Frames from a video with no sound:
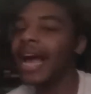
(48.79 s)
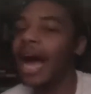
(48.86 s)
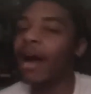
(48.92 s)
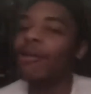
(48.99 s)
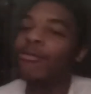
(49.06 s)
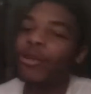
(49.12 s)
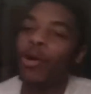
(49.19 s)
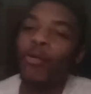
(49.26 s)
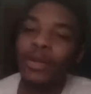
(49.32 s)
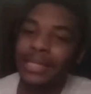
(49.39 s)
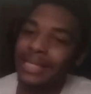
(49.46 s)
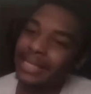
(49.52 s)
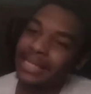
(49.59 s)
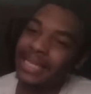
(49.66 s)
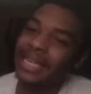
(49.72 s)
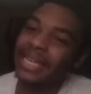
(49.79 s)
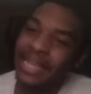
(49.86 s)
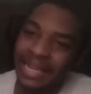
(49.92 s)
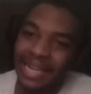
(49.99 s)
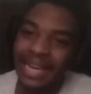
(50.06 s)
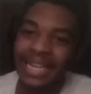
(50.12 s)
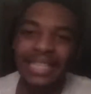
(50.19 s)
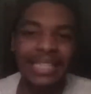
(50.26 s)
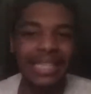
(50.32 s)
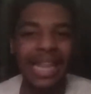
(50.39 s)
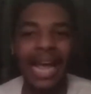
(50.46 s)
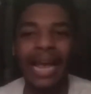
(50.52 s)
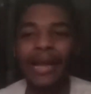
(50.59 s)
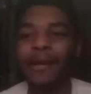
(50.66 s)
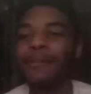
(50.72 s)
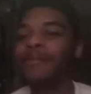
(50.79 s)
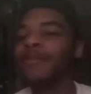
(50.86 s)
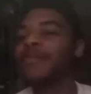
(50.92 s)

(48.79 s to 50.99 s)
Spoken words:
I don't know what's his deal against, like,